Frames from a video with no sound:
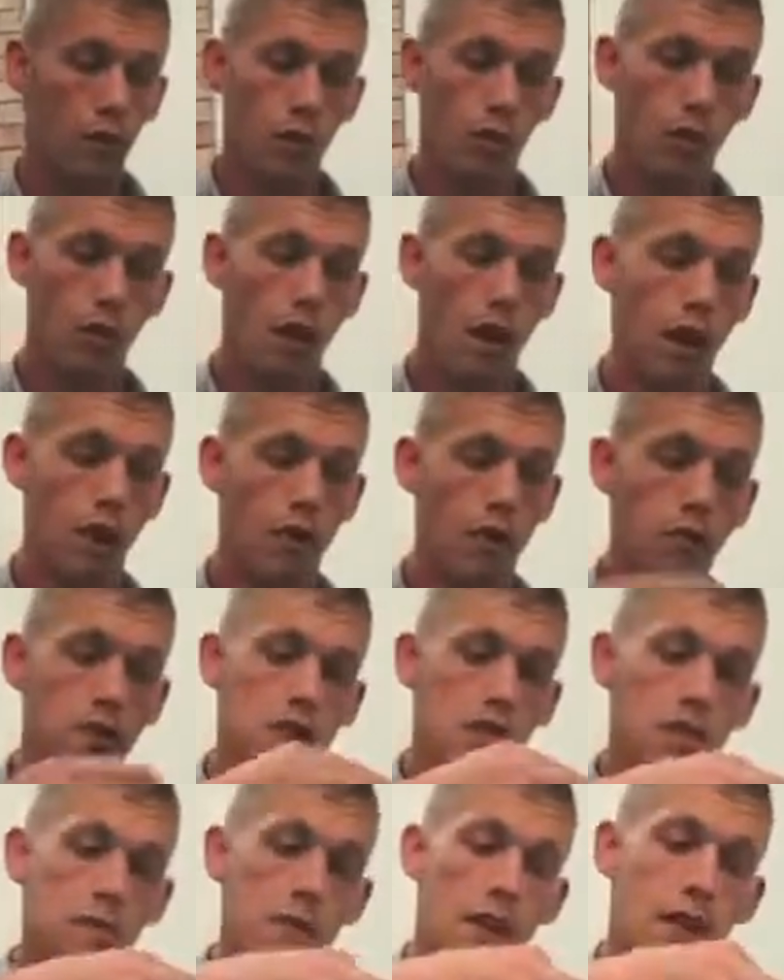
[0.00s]
What we're going to want to
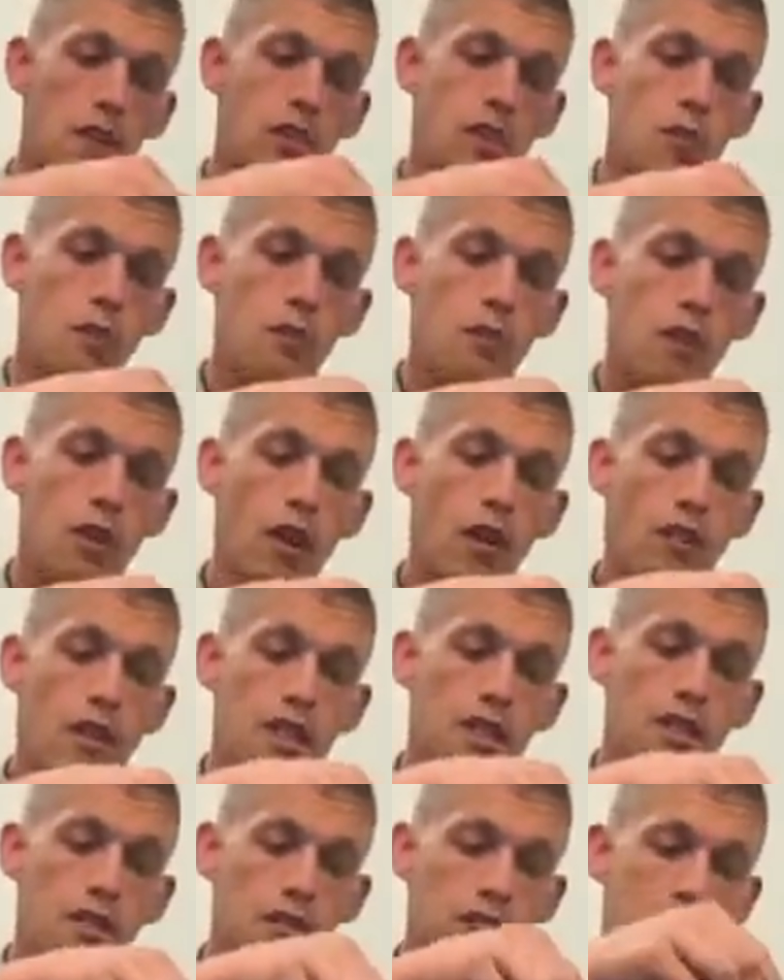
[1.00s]
do is just make sure we put our
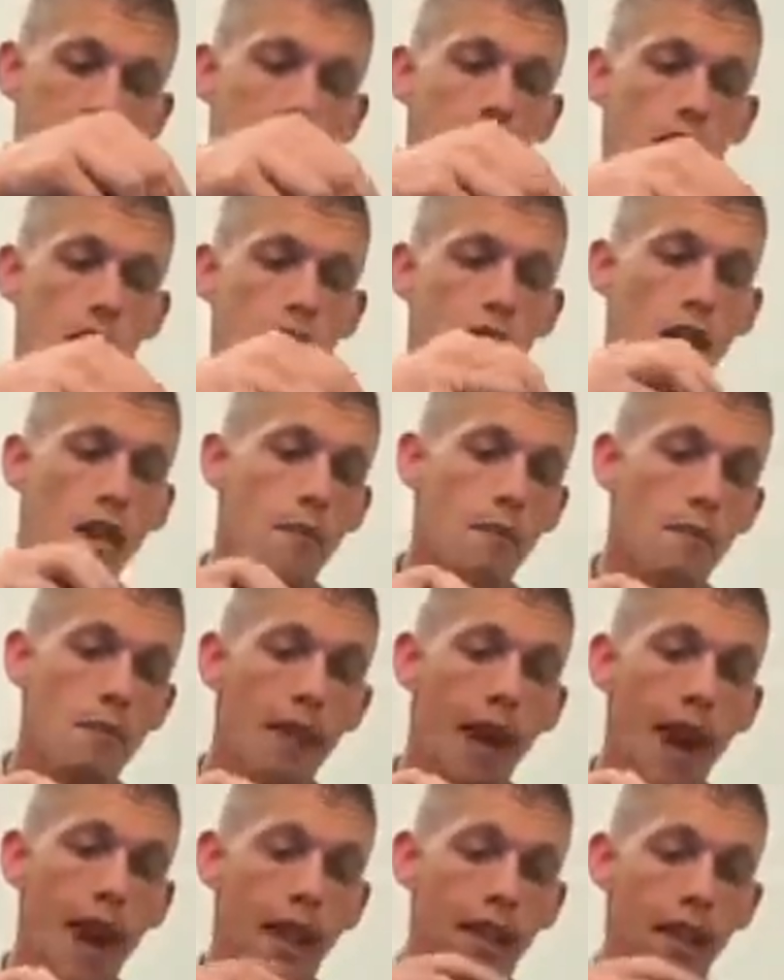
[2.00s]
discs
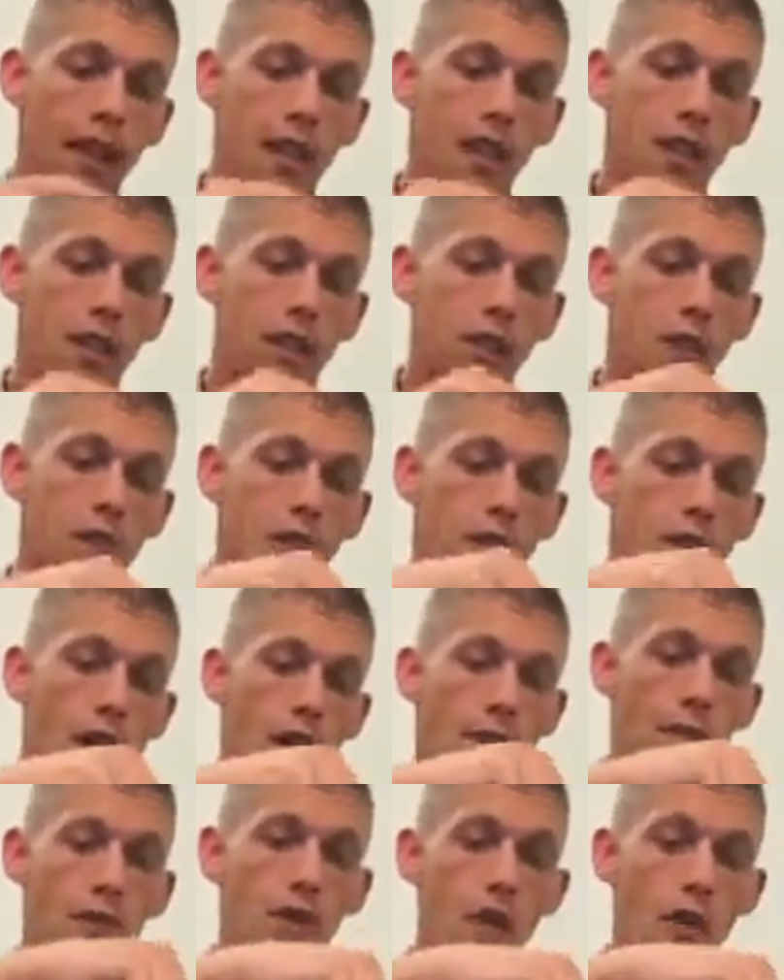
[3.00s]
back in the
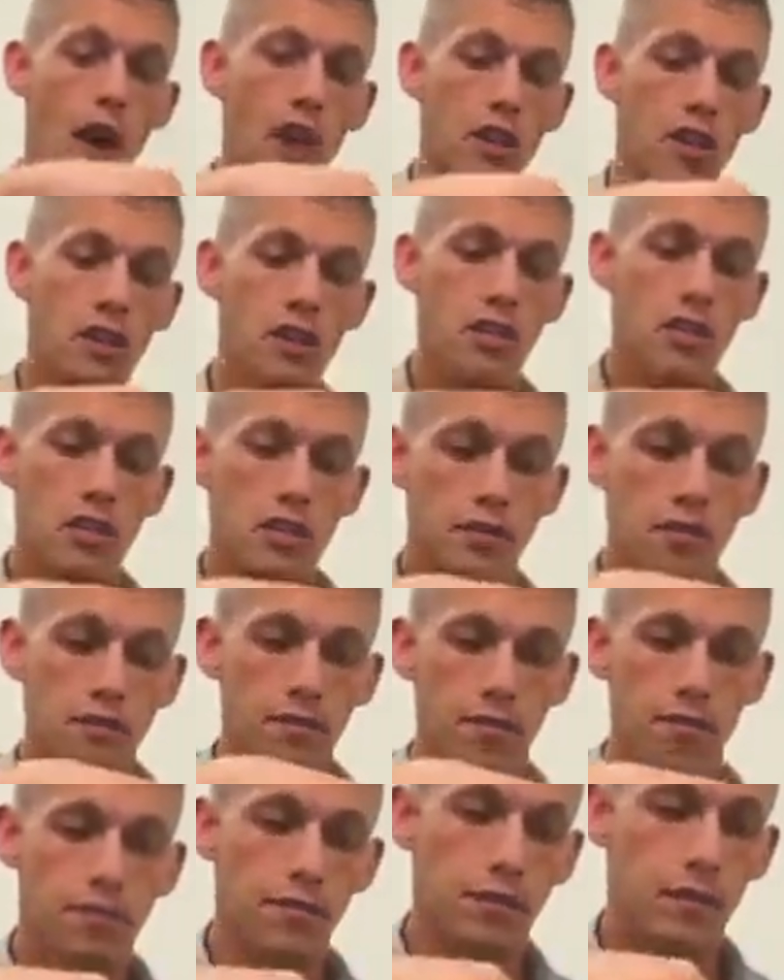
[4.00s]
proper directions,